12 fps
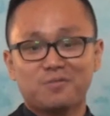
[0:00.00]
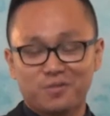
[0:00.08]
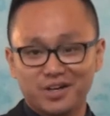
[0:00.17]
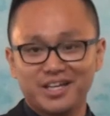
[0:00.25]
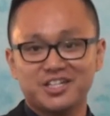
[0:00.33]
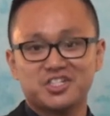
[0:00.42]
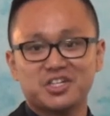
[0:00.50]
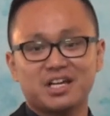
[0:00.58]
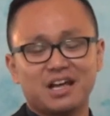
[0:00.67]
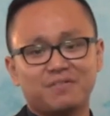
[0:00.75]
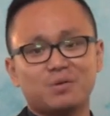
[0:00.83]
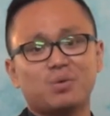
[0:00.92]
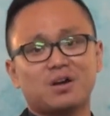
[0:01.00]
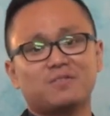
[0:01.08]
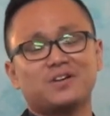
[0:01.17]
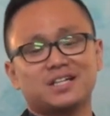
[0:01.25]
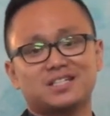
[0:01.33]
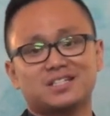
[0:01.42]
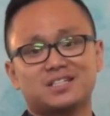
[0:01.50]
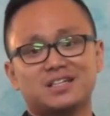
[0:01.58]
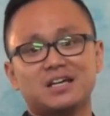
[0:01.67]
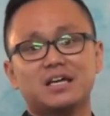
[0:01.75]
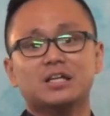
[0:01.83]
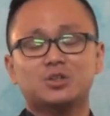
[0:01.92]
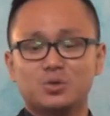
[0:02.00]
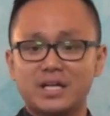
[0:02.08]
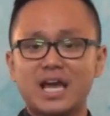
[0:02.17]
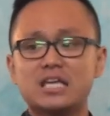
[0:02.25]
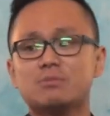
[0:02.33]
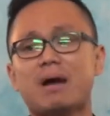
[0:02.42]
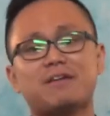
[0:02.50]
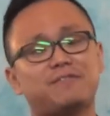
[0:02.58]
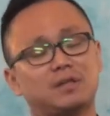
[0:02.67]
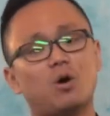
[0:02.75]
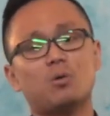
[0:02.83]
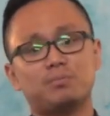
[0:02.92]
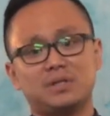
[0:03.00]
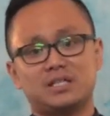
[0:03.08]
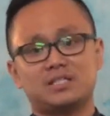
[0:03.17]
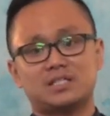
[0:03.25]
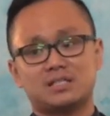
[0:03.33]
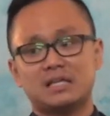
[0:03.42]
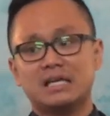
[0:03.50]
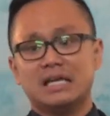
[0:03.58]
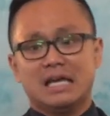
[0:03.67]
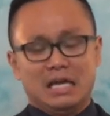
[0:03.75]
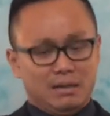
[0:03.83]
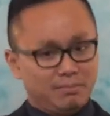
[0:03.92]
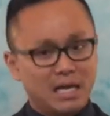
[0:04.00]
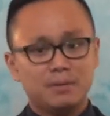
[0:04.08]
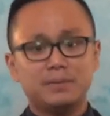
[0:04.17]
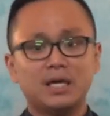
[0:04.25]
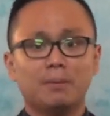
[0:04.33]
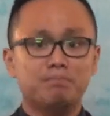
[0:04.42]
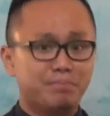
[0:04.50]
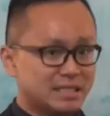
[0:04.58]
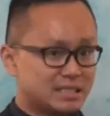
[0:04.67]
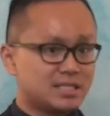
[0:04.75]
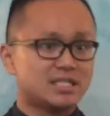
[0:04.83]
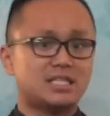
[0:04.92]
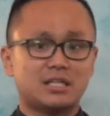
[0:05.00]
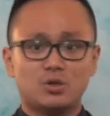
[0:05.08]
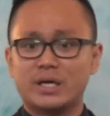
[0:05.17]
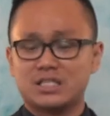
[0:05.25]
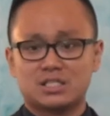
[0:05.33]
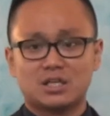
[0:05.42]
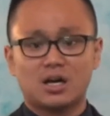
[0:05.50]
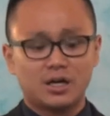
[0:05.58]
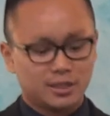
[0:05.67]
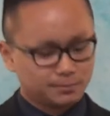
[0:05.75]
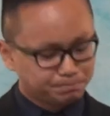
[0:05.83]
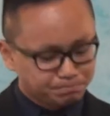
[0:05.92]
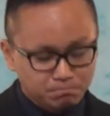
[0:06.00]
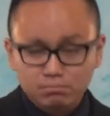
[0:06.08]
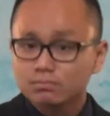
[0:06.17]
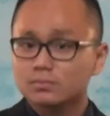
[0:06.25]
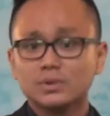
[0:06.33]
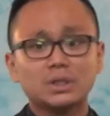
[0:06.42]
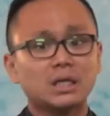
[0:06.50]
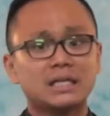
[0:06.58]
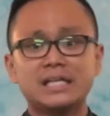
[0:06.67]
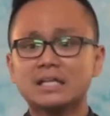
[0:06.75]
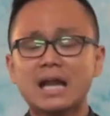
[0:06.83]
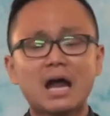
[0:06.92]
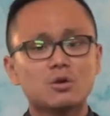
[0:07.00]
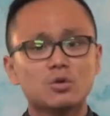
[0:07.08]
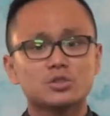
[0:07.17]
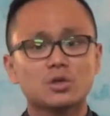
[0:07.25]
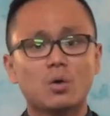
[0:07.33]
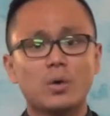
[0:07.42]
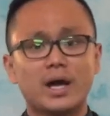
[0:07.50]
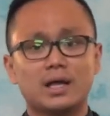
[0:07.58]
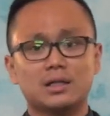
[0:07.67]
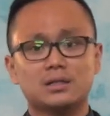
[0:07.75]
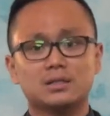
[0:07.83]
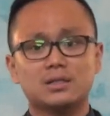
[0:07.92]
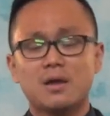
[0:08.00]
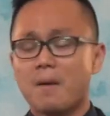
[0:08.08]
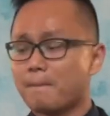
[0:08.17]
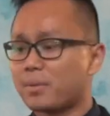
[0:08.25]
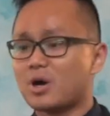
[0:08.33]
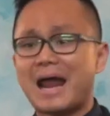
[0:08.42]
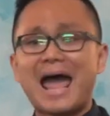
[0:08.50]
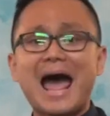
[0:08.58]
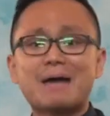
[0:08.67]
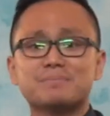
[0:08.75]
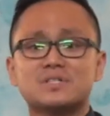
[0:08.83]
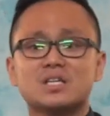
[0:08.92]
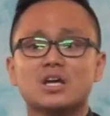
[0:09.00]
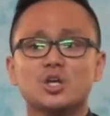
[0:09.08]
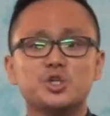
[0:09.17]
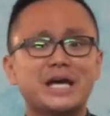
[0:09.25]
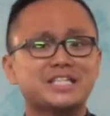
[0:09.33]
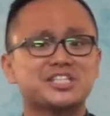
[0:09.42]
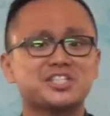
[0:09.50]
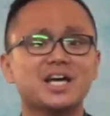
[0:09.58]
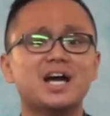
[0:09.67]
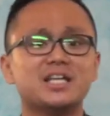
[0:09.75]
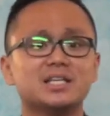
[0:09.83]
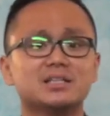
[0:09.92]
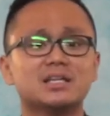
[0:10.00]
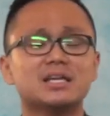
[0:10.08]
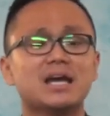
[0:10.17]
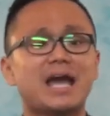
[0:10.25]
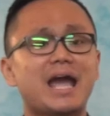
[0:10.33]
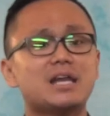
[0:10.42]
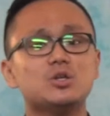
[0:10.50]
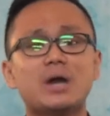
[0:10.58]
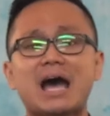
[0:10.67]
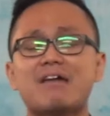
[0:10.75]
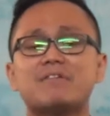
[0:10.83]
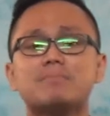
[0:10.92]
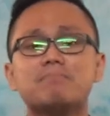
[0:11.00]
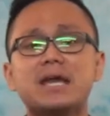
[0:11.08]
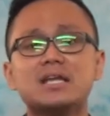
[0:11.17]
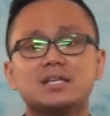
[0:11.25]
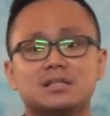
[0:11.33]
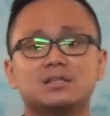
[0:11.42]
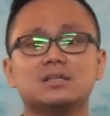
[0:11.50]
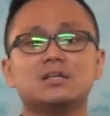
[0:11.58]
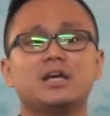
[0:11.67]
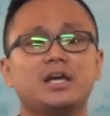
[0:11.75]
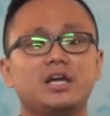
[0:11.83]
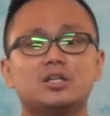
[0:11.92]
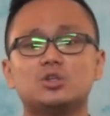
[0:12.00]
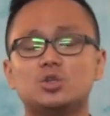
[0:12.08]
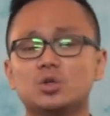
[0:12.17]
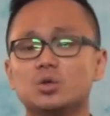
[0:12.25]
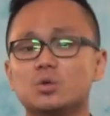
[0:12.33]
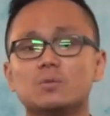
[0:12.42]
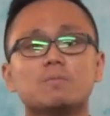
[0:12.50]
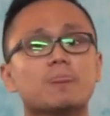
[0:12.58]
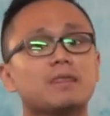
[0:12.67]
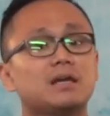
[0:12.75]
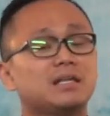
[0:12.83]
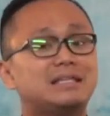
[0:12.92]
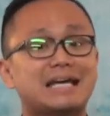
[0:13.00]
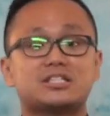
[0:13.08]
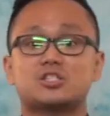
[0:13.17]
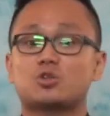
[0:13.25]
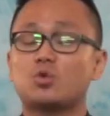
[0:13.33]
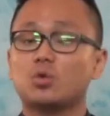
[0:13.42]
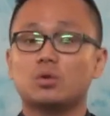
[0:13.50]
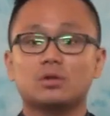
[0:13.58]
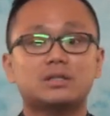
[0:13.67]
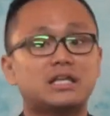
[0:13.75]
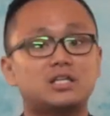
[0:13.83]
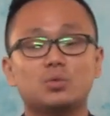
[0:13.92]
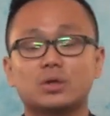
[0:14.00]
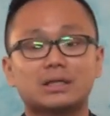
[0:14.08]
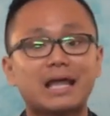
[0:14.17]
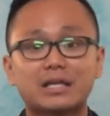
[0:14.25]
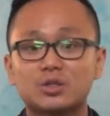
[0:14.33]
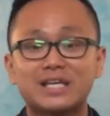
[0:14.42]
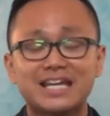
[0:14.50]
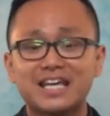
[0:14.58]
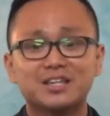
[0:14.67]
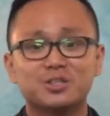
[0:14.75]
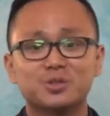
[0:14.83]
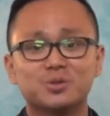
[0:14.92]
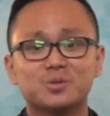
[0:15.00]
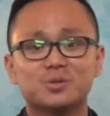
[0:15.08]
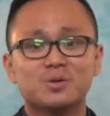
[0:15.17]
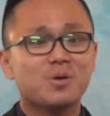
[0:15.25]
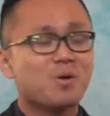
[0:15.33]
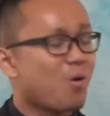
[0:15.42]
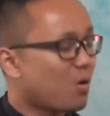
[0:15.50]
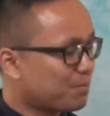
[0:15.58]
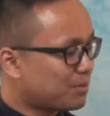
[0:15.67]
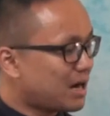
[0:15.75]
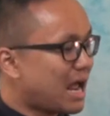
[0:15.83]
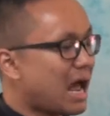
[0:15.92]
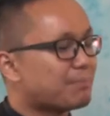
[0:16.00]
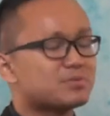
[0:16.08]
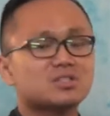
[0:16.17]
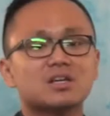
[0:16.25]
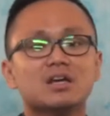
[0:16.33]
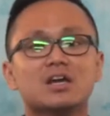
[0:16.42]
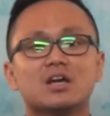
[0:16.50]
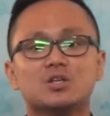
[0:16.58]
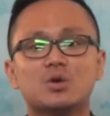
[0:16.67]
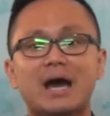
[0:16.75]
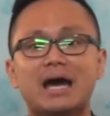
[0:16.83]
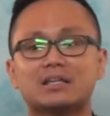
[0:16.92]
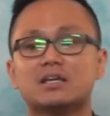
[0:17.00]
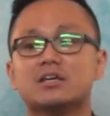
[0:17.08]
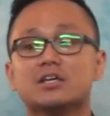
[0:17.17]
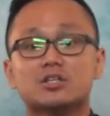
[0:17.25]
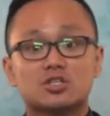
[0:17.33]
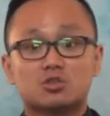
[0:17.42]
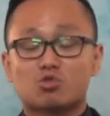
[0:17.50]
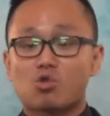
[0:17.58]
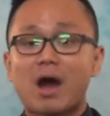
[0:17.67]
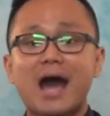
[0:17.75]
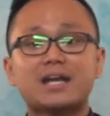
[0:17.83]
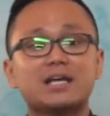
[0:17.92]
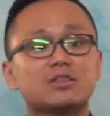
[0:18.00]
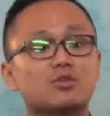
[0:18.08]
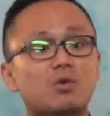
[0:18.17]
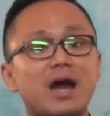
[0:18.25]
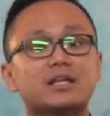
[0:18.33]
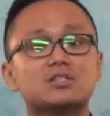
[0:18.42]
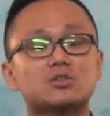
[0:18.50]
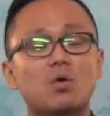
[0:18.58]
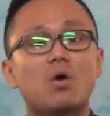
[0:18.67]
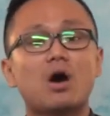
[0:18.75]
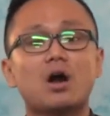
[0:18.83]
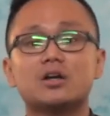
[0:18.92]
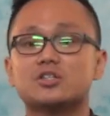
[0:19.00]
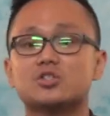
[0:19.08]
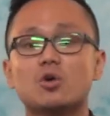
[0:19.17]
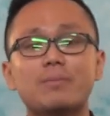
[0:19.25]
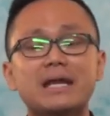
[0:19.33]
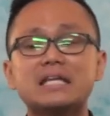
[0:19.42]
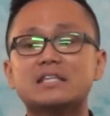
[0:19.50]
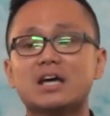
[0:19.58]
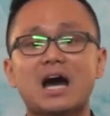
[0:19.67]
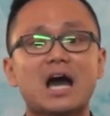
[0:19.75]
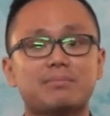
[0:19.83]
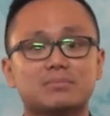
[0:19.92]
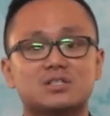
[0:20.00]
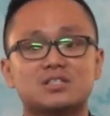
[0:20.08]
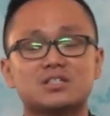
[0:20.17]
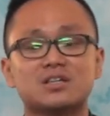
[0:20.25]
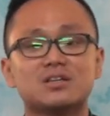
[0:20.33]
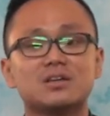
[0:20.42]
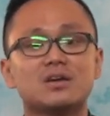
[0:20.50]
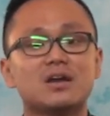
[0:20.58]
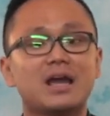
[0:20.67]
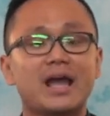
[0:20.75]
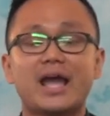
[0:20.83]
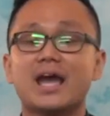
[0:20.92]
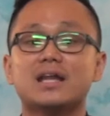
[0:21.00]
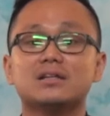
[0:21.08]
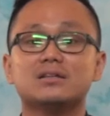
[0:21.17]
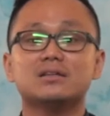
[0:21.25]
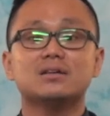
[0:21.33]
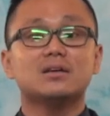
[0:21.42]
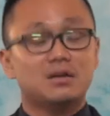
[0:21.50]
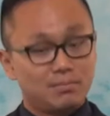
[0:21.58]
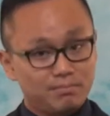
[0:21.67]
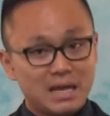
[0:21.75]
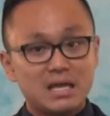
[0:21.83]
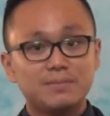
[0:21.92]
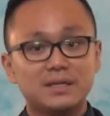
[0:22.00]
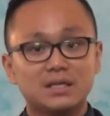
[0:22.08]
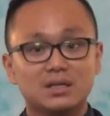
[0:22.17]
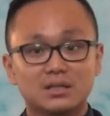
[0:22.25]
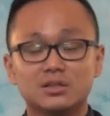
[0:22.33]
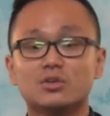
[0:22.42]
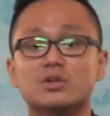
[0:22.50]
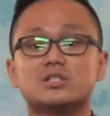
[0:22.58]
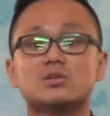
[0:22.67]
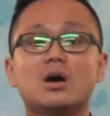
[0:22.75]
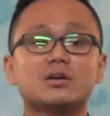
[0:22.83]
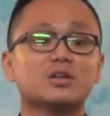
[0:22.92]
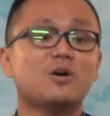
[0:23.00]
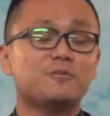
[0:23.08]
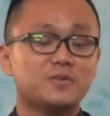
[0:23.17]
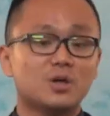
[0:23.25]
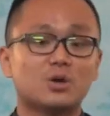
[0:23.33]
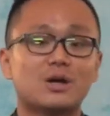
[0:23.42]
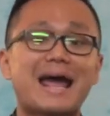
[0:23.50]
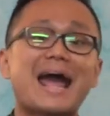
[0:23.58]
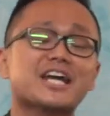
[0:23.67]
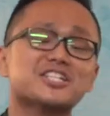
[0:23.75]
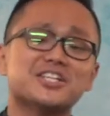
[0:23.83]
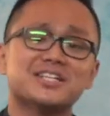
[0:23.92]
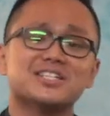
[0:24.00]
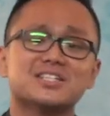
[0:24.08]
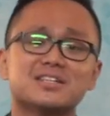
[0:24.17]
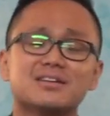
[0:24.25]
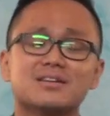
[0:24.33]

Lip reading: for each and every one of us. Today you might feel hopeless. Maybe a business that you had started did not go so well. Perhaps you had studied and you haven't made it into that school that you would like to get into. Or perhaps you had tried and tried so hard so many times, and maybe the result of your actions